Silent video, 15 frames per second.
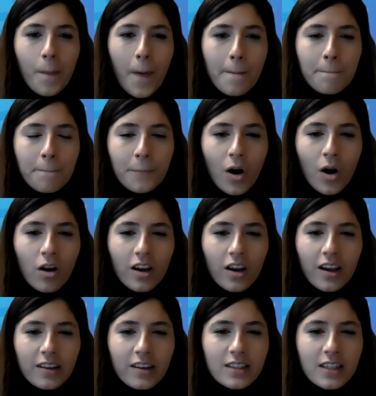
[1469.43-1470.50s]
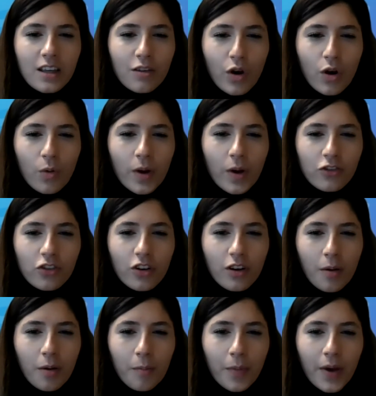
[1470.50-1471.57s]
Mark, I can see you've got a
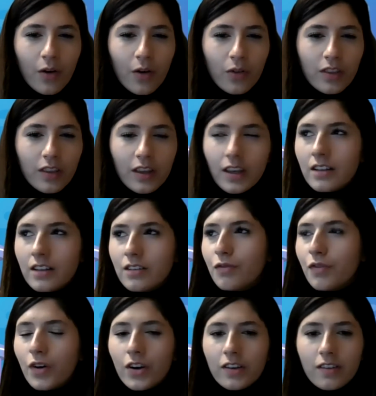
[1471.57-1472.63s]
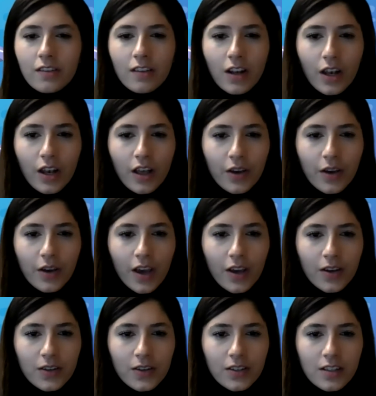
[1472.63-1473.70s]
question about the device
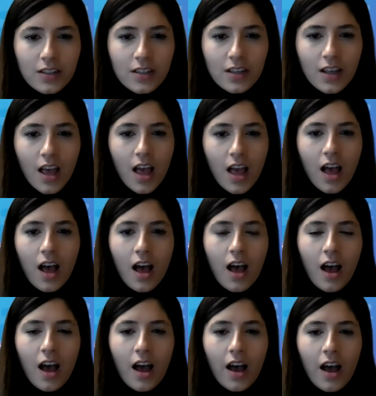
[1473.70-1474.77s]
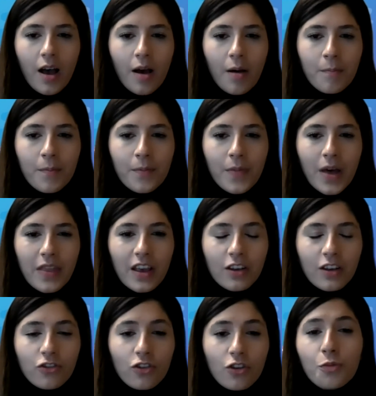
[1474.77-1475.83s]
logos. They
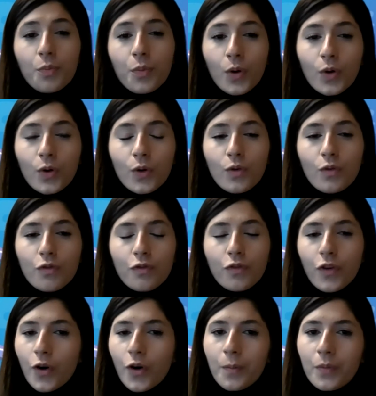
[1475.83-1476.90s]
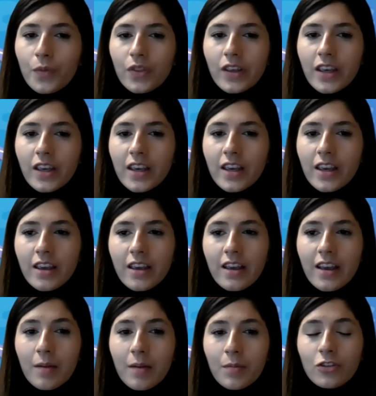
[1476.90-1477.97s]
should pull from the
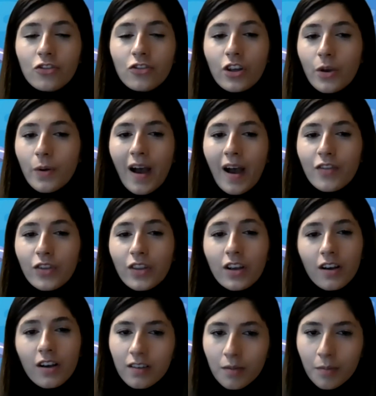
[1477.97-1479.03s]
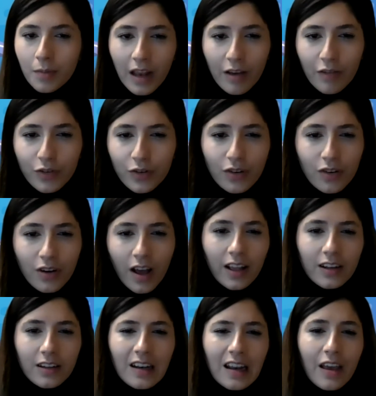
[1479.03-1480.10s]
image that you have on the customer level,
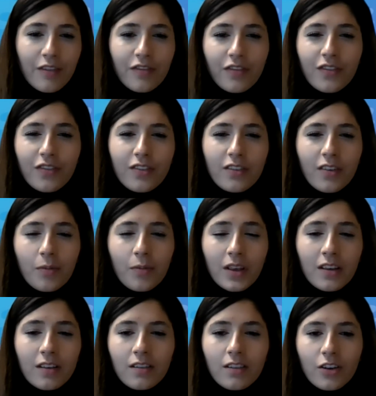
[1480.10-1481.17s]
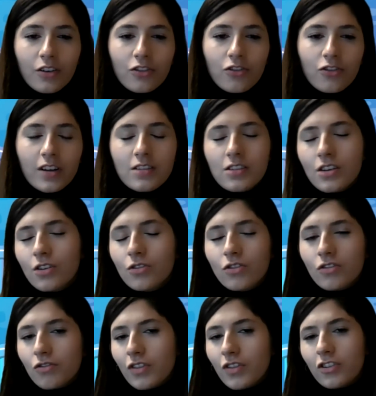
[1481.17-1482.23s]
and if something looks strange to you,
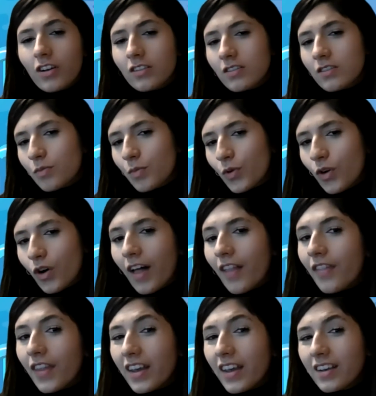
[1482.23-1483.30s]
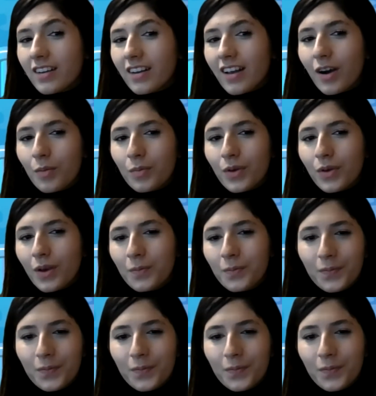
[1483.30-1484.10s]
just reach out to support and they can help you.